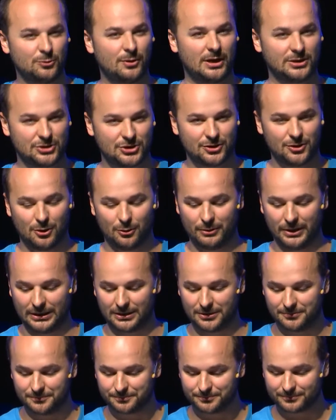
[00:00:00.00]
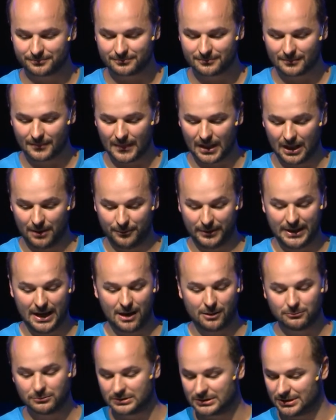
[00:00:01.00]
to undergo it
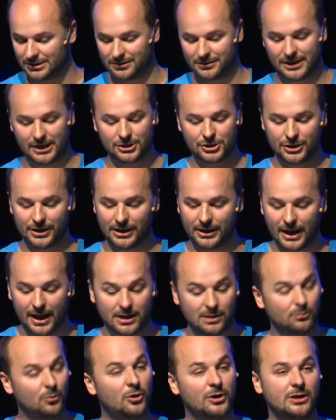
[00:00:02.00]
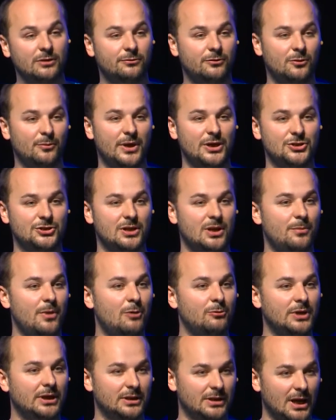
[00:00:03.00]
without gathering any more information
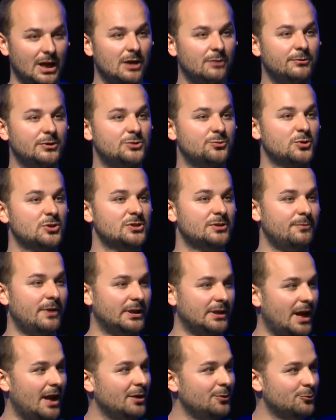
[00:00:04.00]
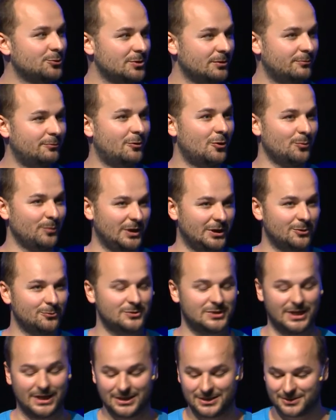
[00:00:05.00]
about it, which was quite unusual for me
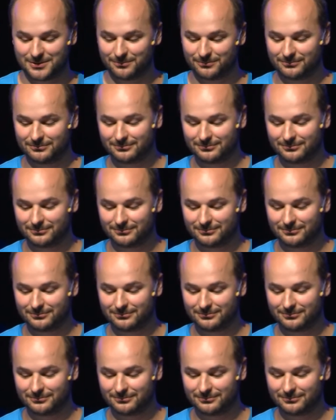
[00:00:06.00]
those days,